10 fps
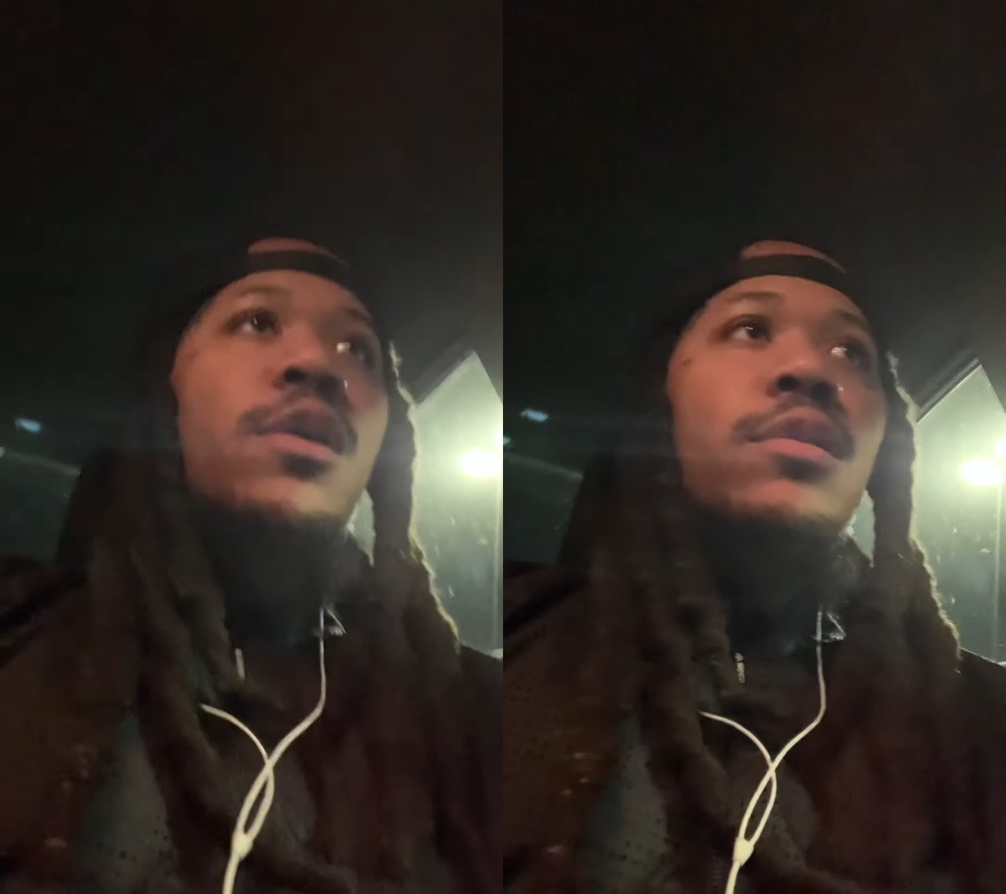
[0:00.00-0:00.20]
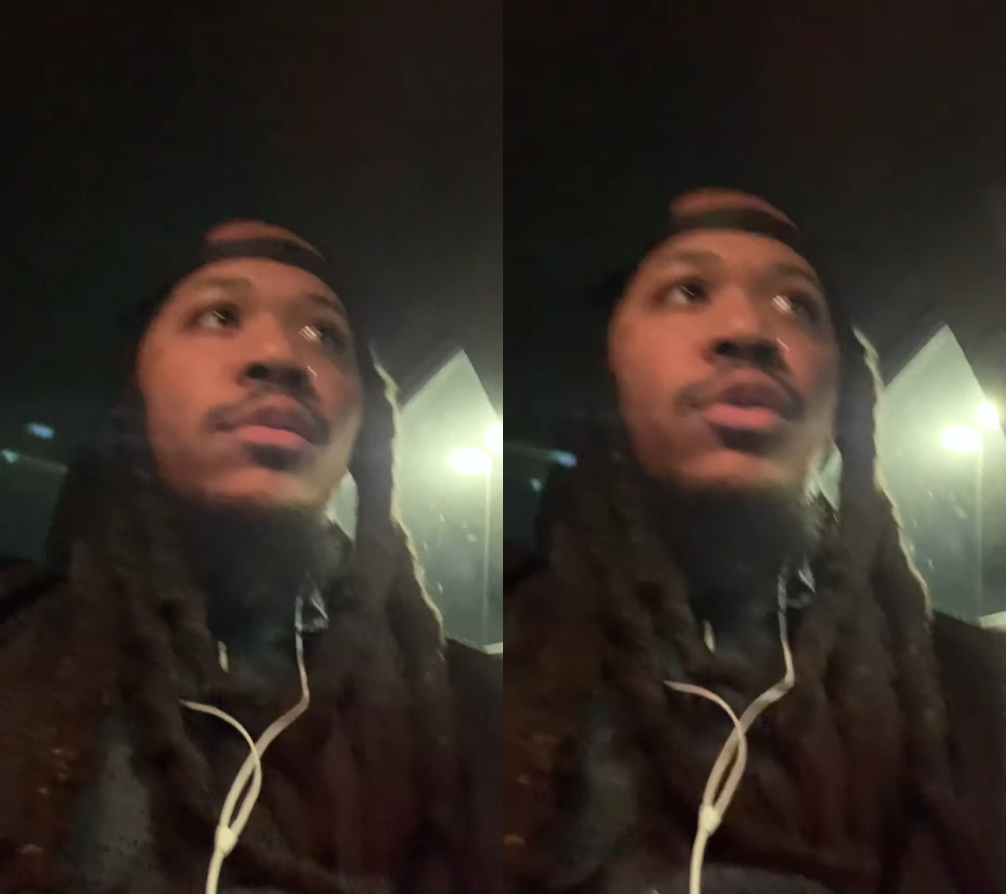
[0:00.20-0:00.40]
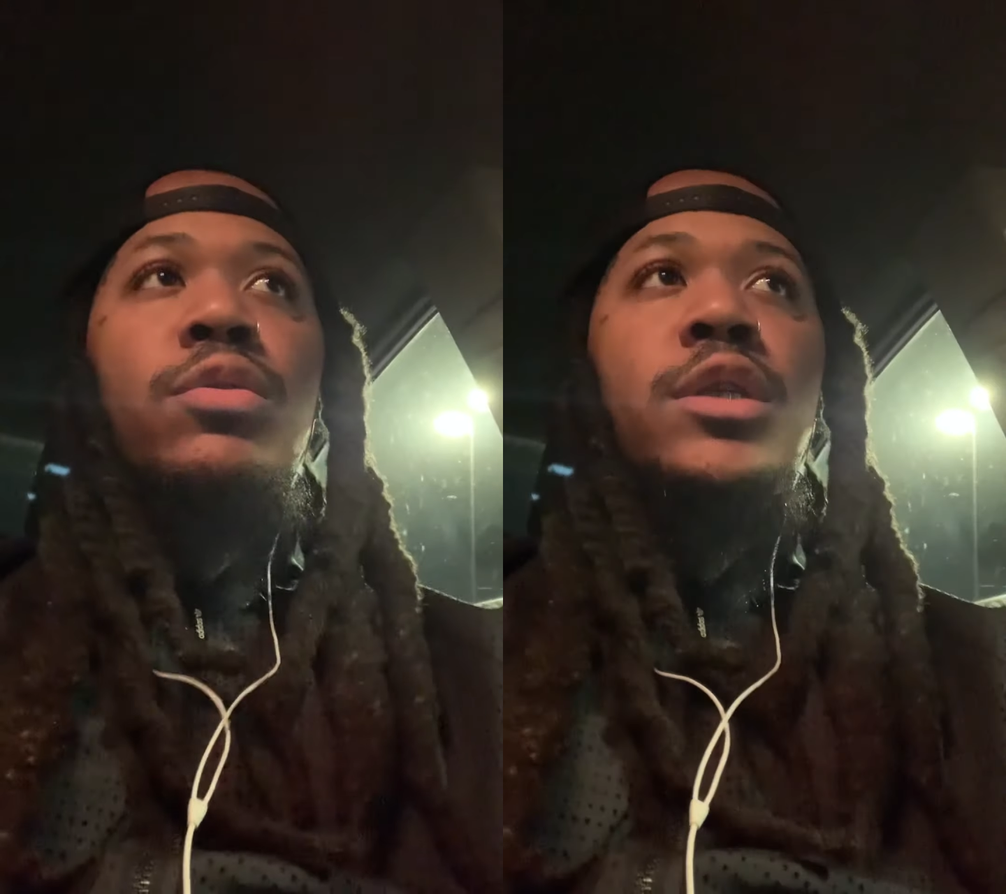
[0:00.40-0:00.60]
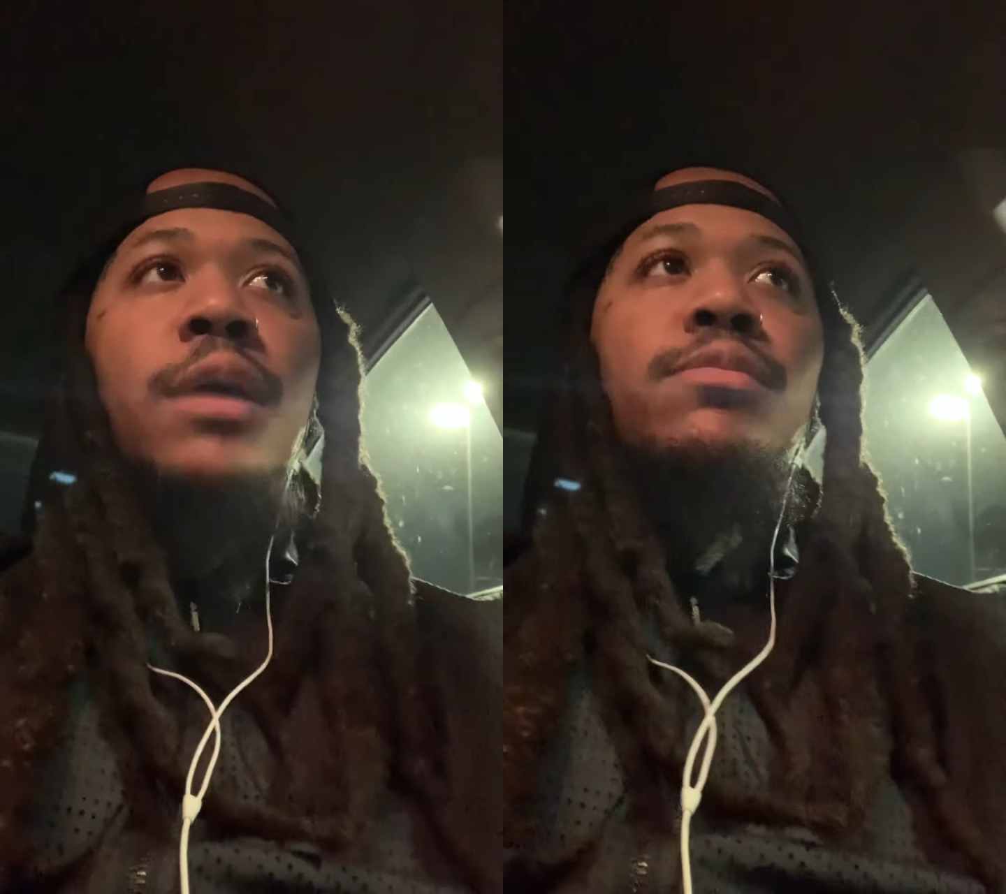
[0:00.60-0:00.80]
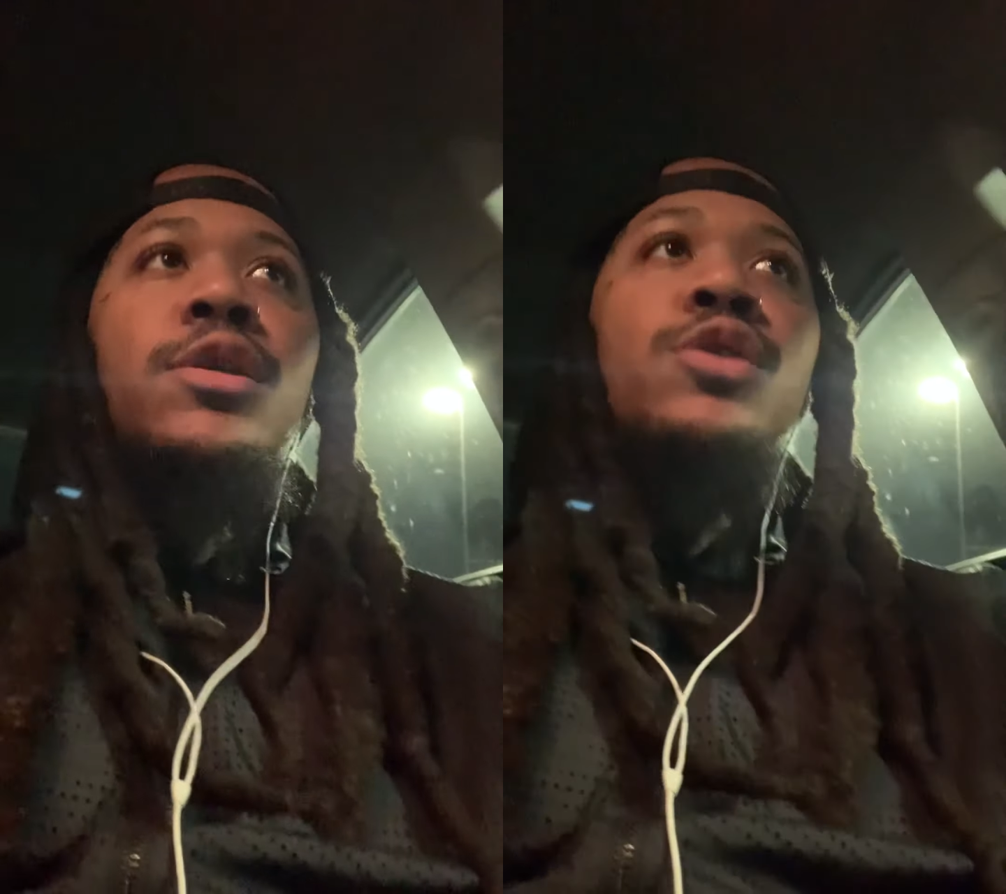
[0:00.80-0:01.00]
Lil
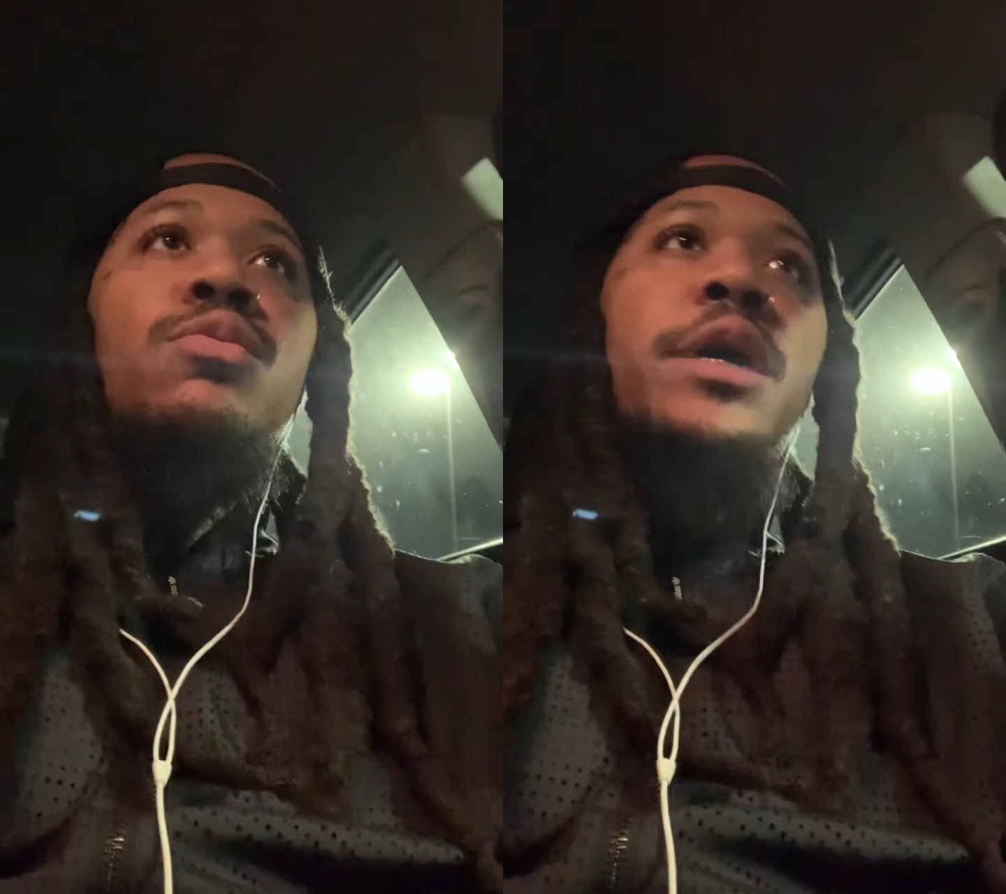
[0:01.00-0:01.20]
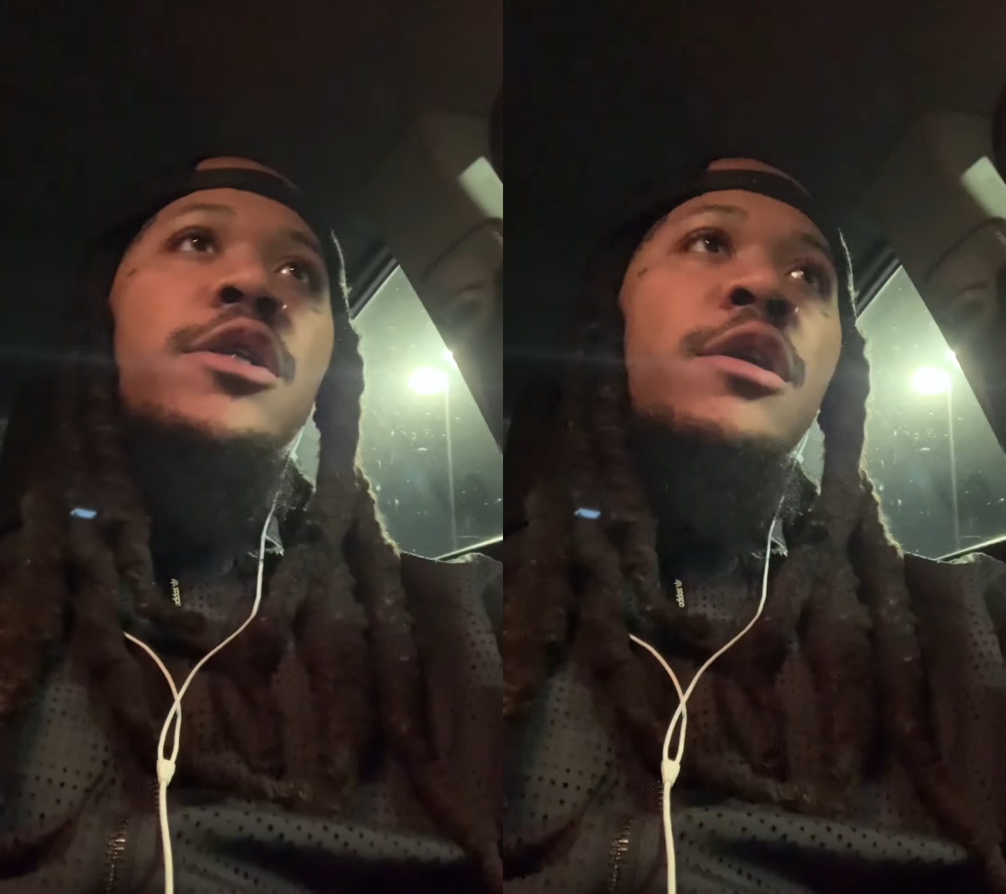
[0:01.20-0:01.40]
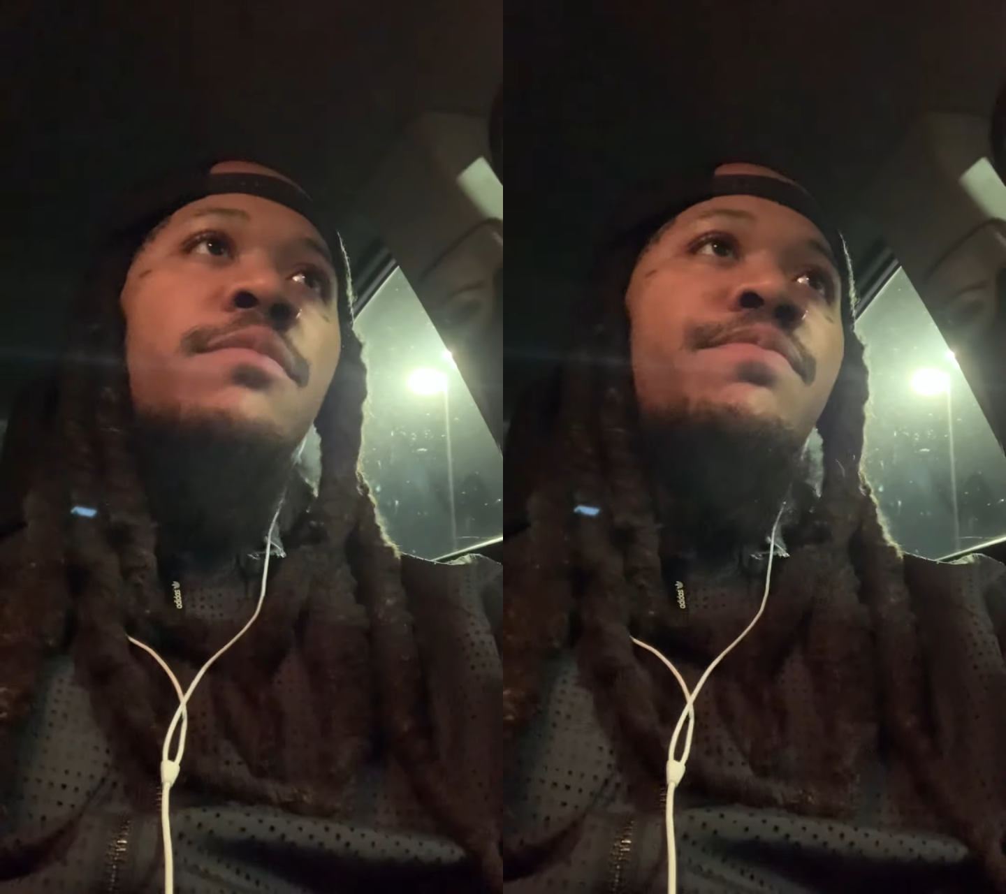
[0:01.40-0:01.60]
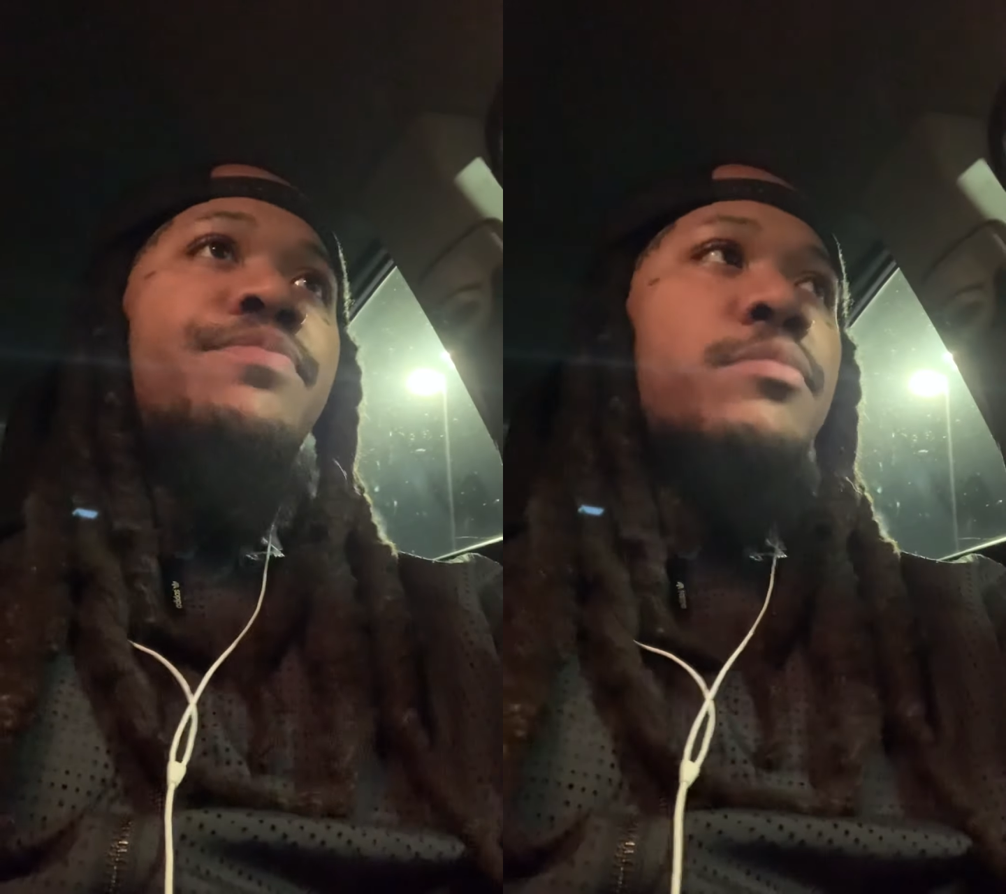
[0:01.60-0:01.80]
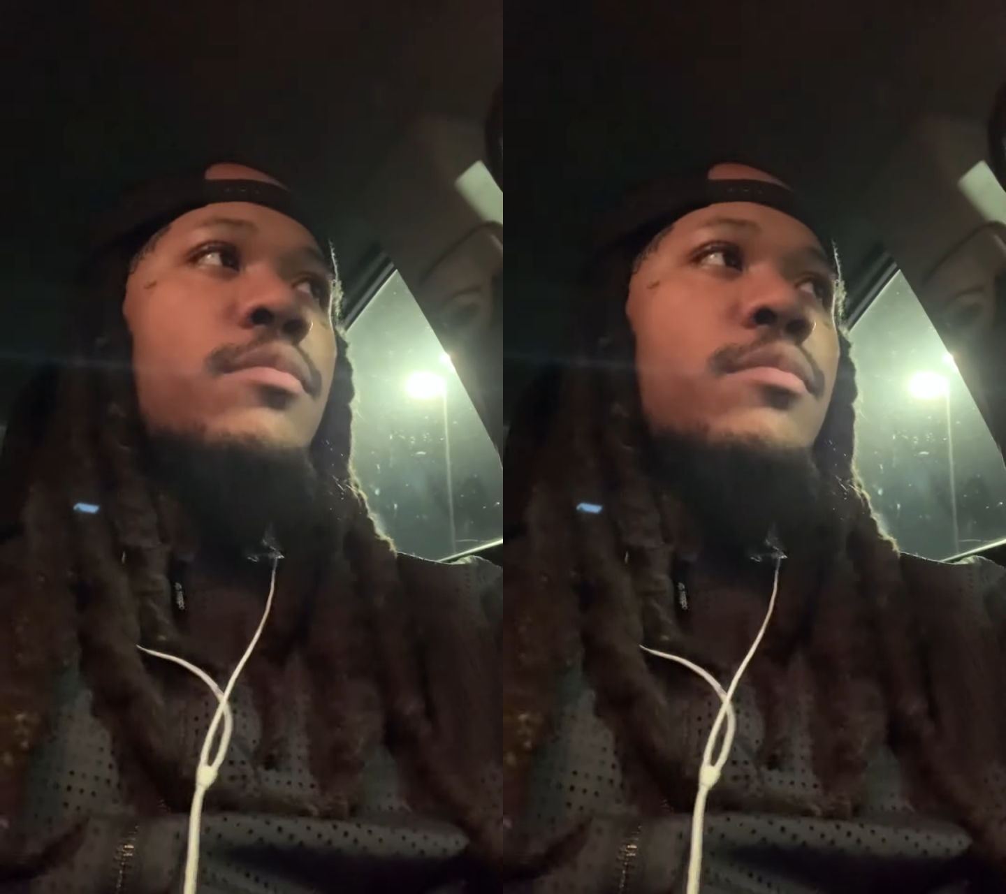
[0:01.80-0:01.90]
Tim situation.